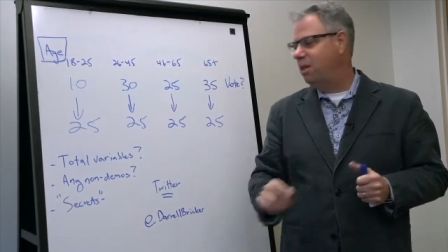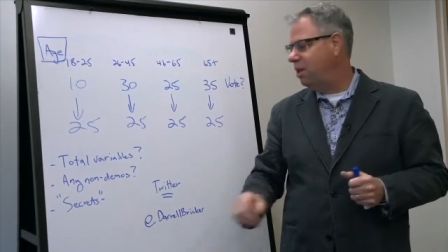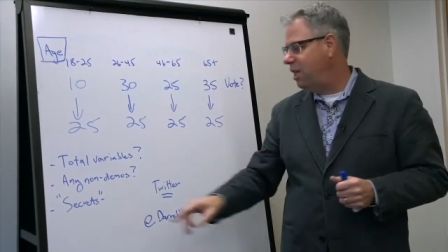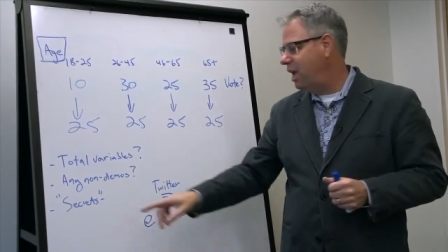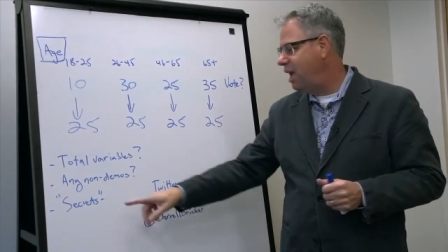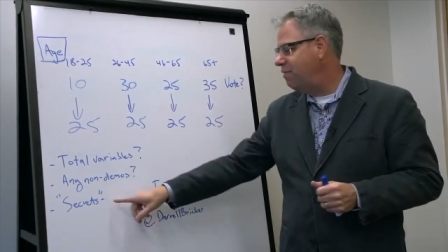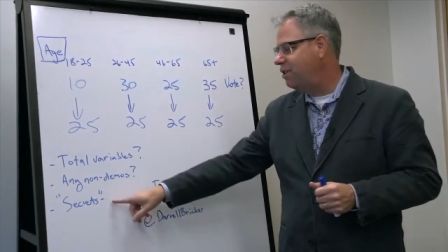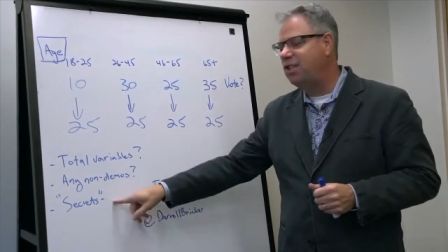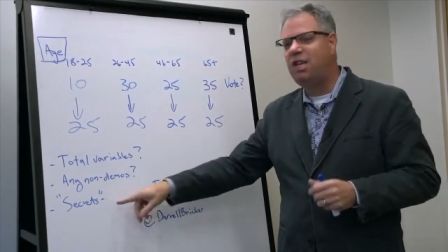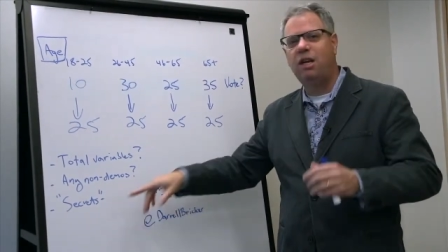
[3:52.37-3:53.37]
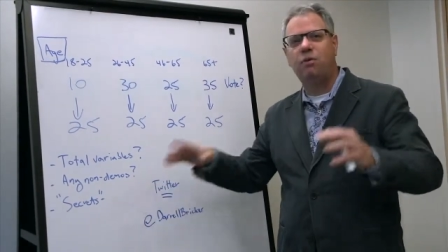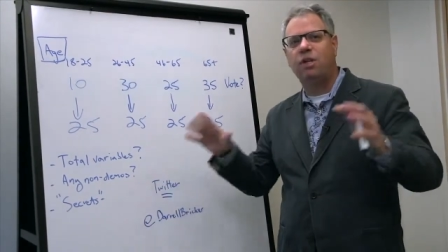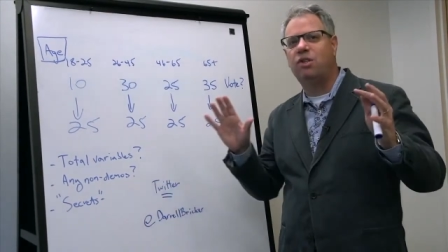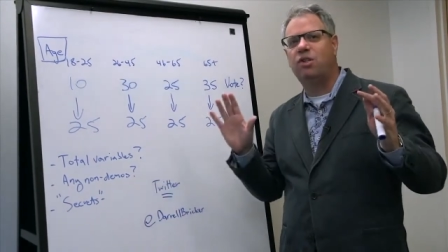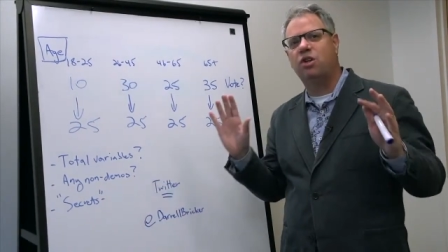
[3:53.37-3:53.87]
that they have a
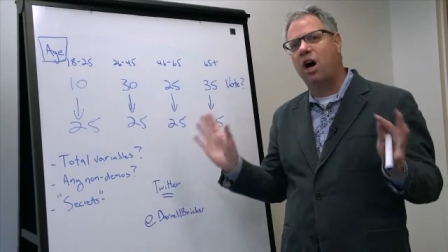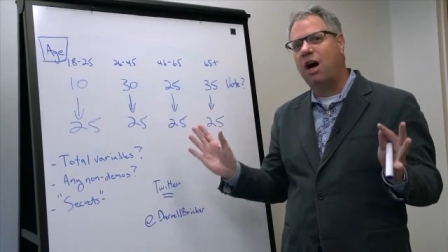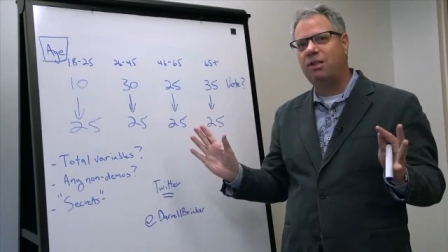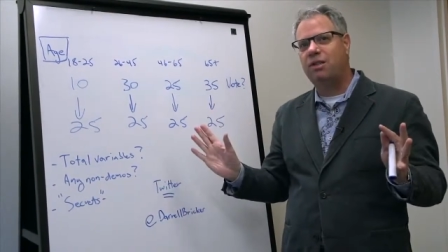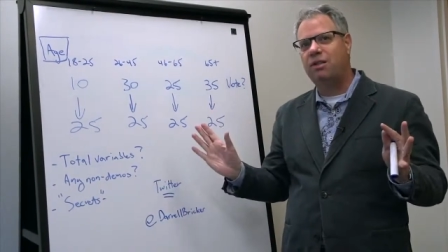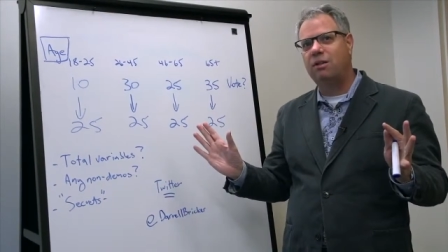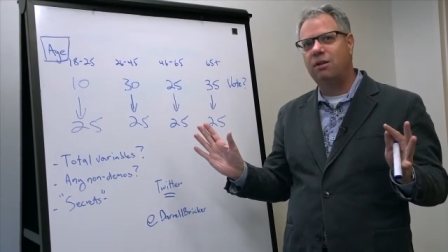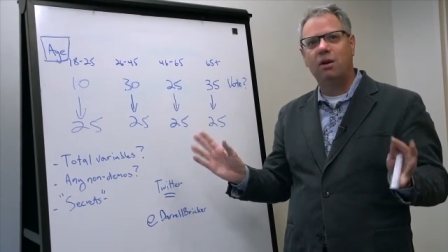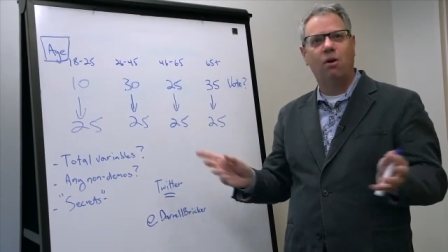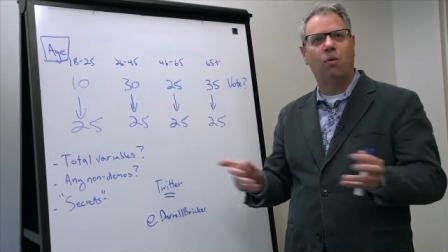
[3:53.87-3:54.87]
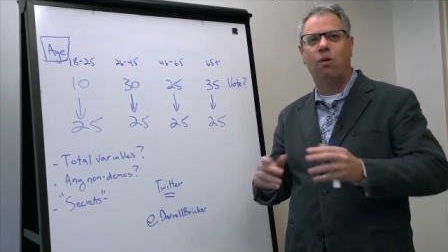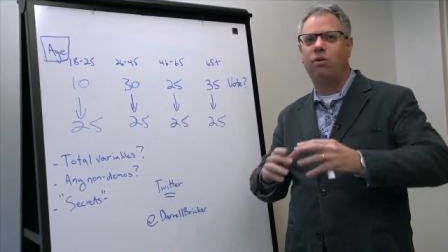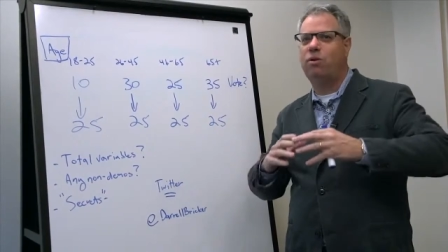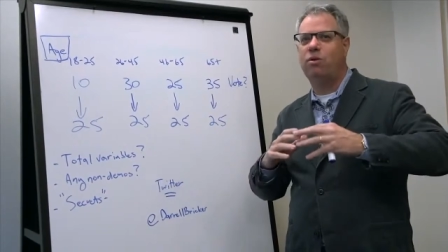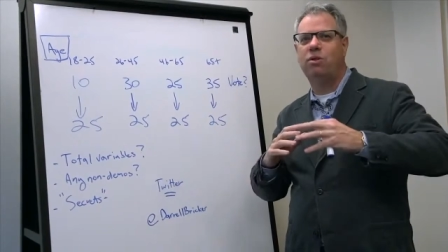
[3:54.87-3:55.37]
secret sauce or
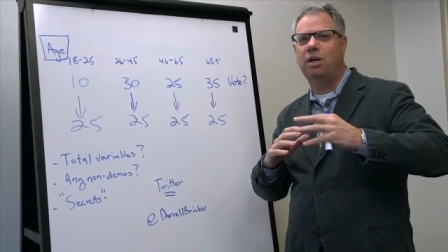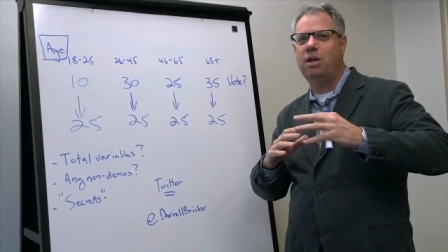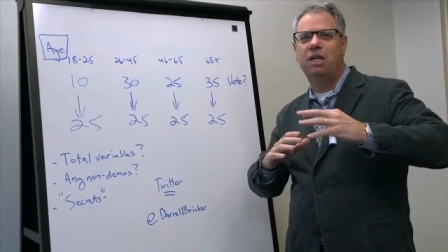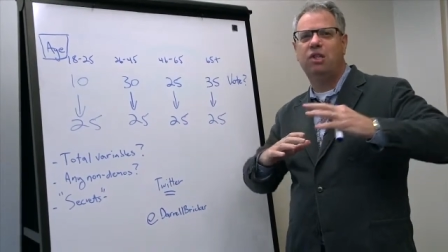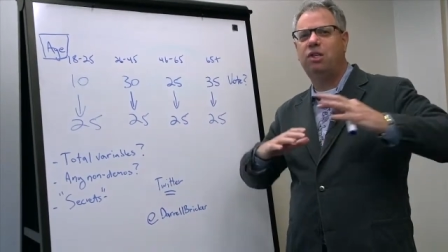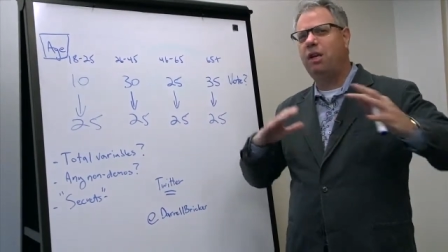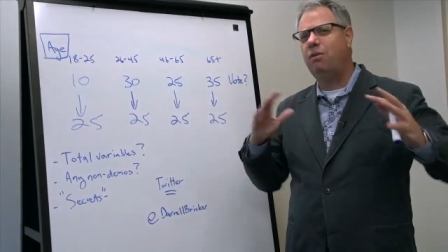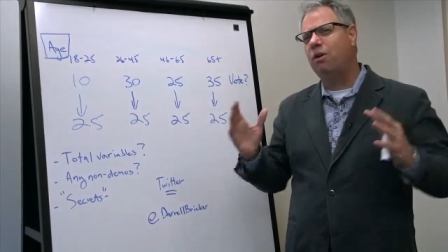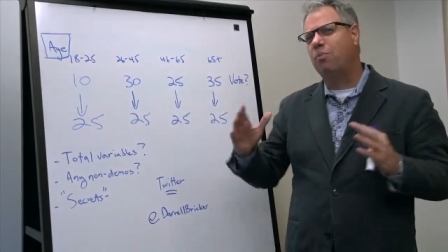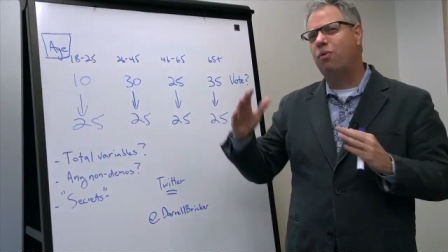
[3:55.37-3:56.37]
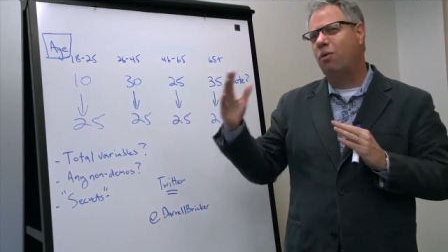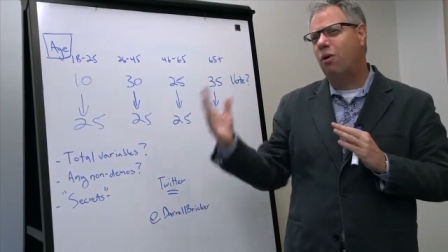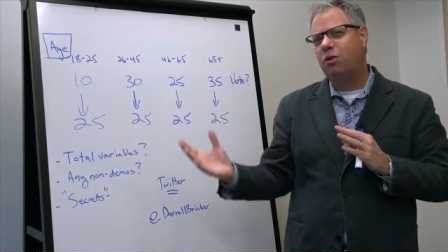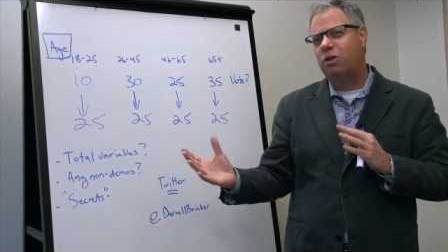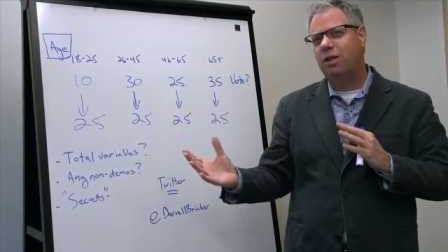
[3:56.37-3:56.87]
that there's a secret
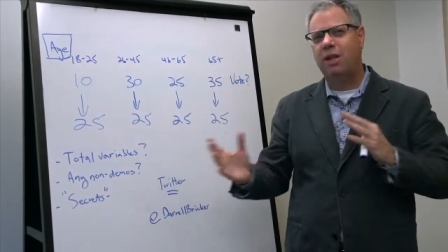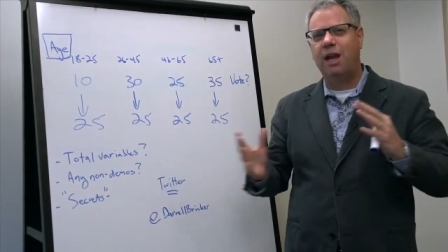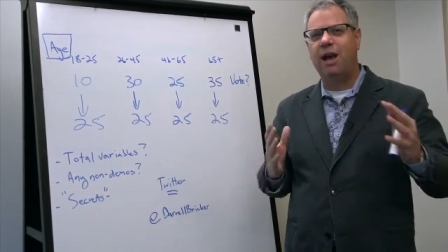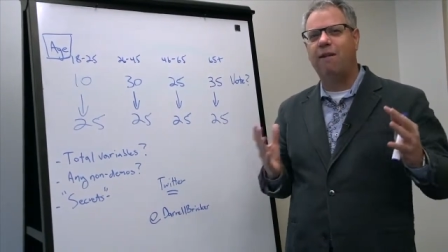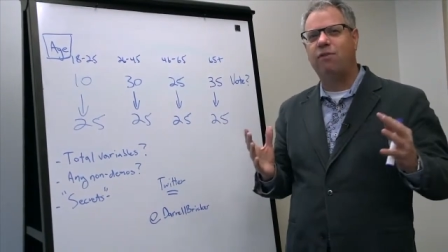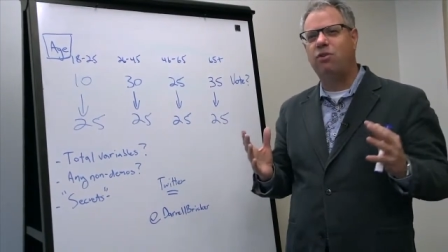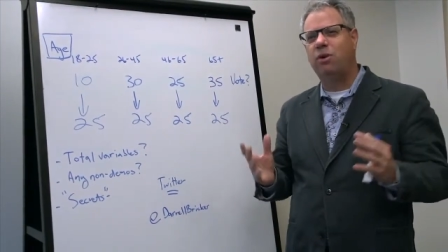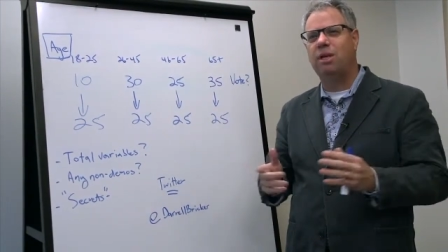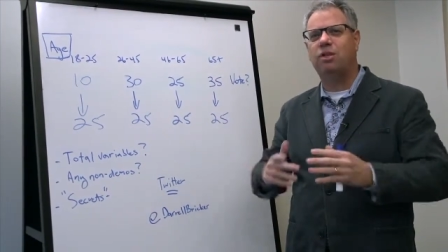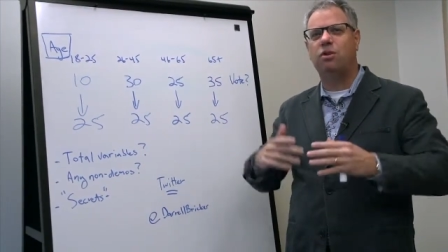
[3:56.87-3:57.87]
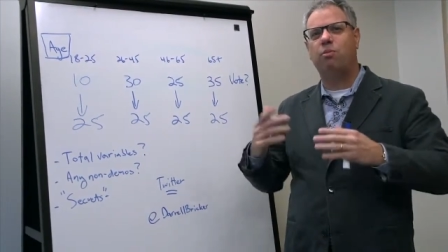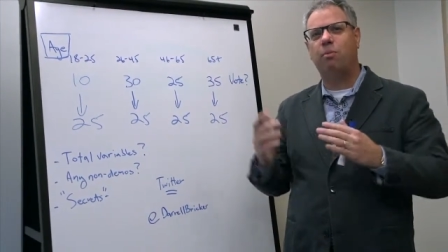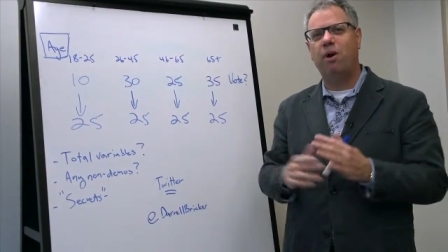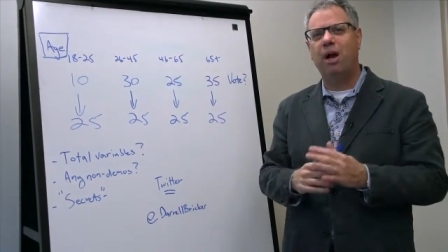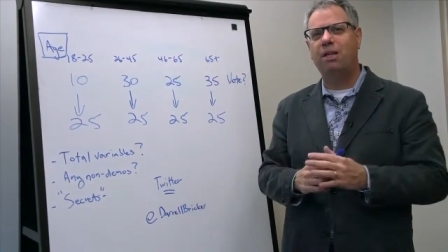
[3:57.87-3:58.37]
approach that they have to doing this or a
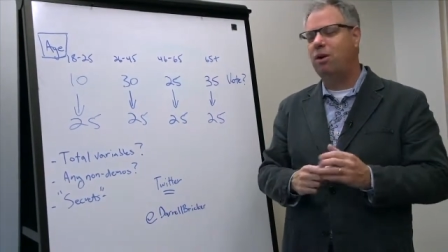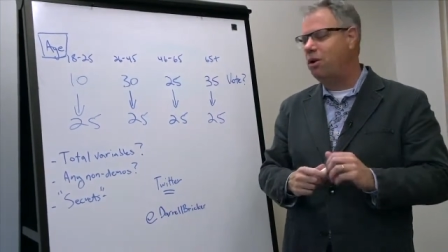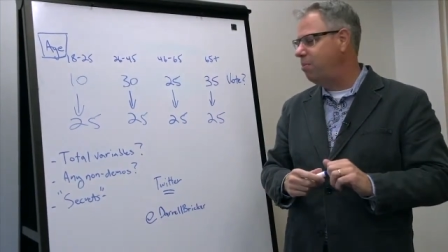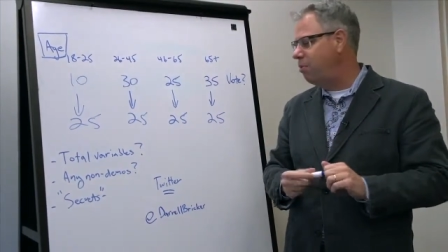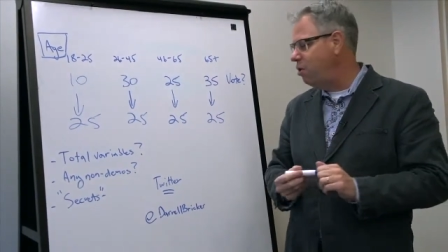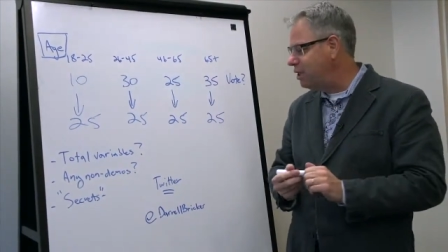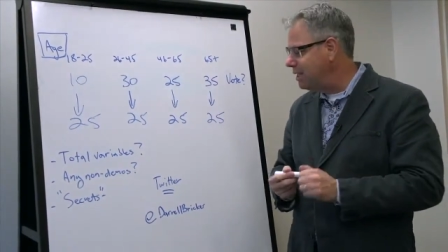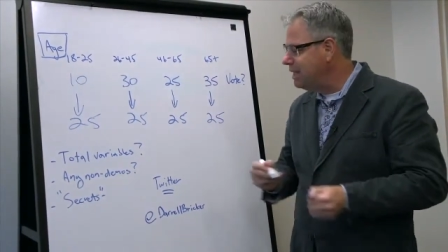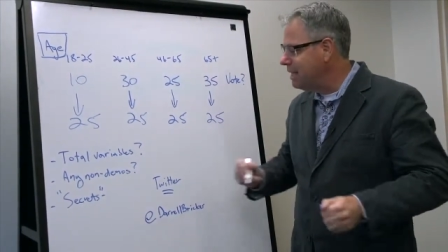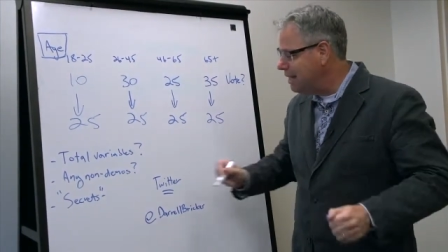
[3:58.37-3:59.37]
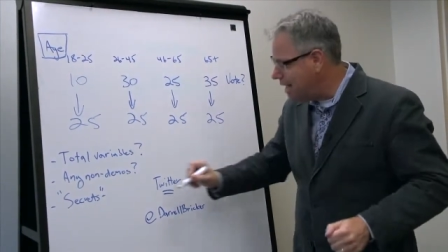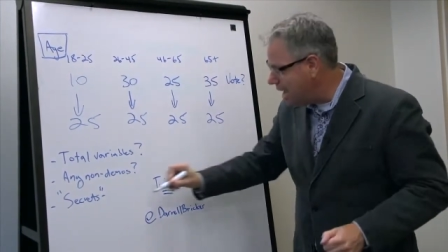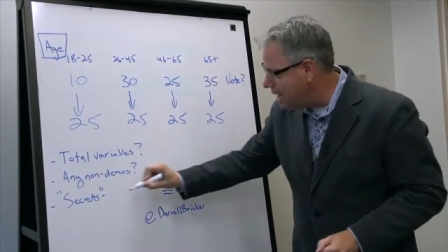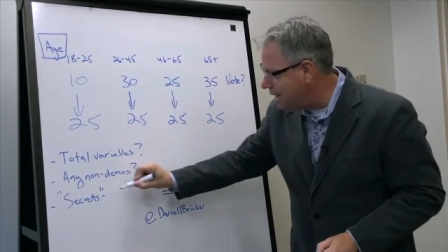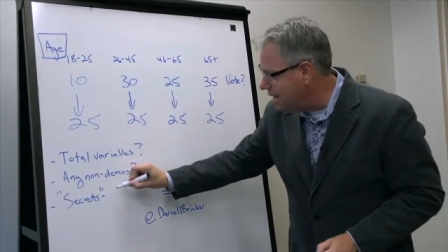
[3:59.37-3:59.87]
proprietary approach,
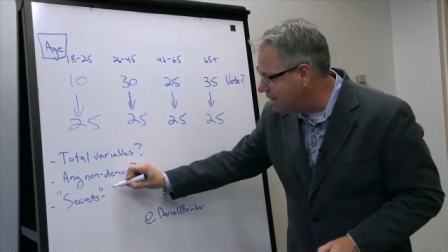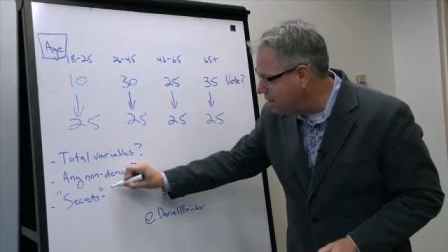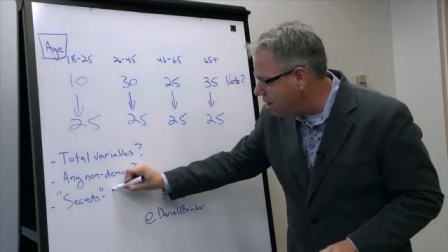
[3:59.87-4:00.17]
that is